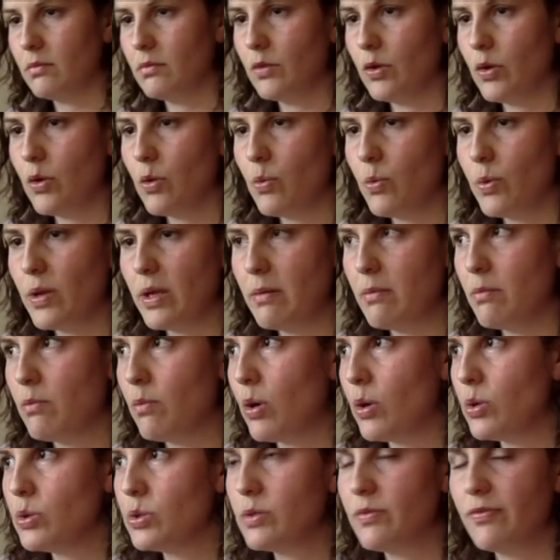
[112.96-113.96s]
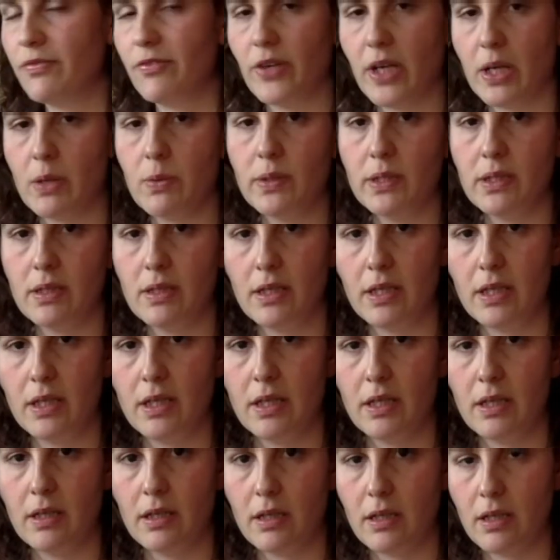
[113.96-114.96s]
we most
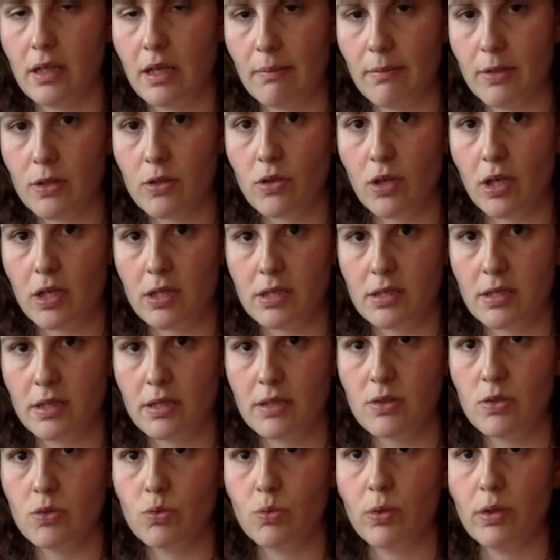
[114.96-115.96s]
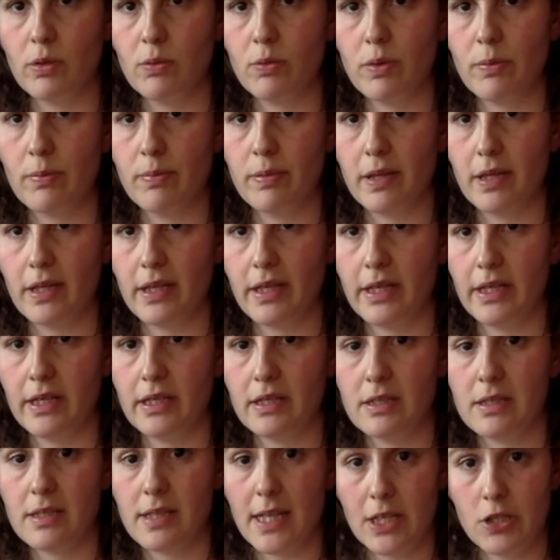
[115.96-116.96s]
frequently come across this when we play
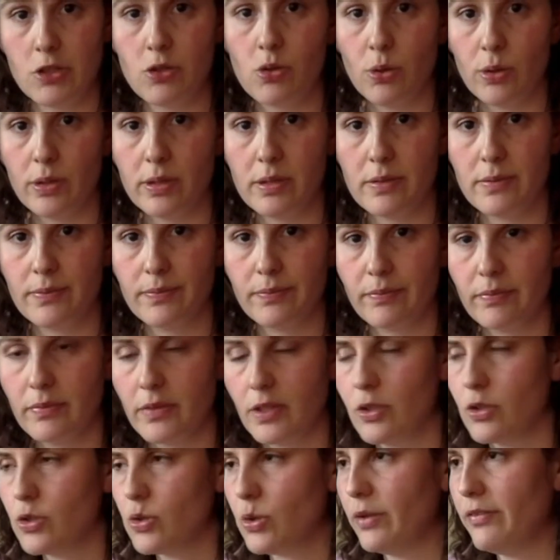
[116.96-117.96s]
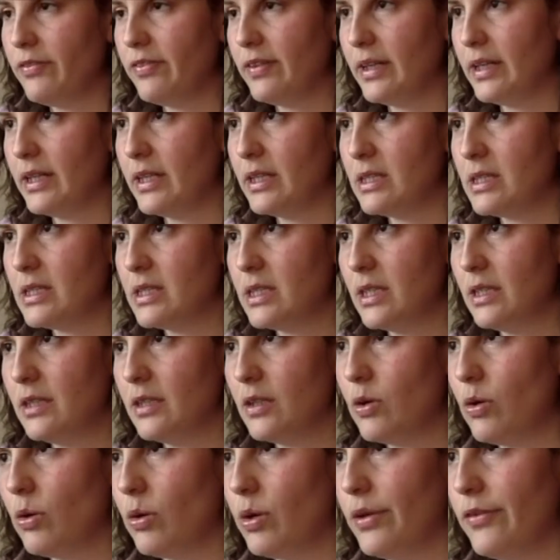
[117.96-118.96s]
slash chords. So if I see the
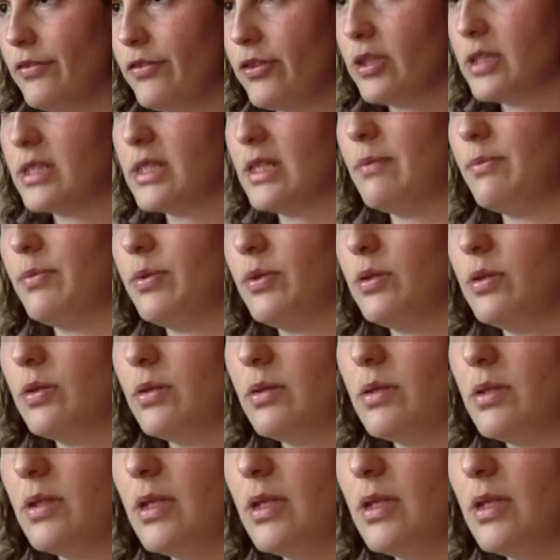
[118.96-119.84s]
chord, for example,